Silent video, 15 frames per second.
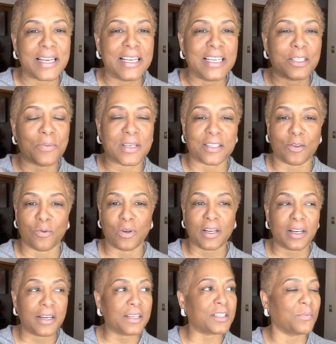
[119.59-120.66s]
He's been so
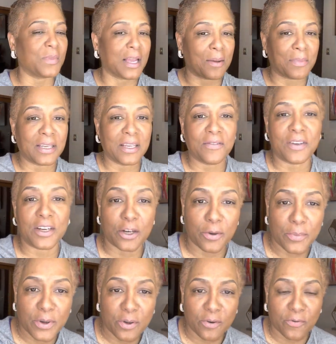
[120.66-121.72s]
good to me. I'm living in a
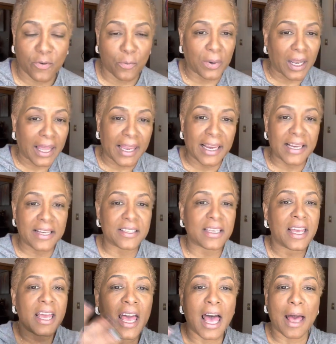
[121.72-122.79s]
beautiful place.
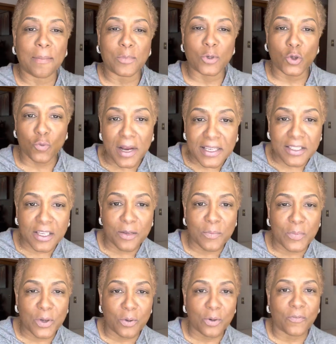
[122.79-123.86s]
I'm dressing
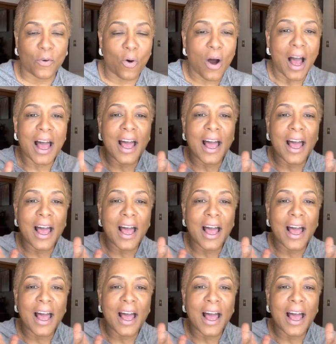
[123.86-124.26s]
beautiful.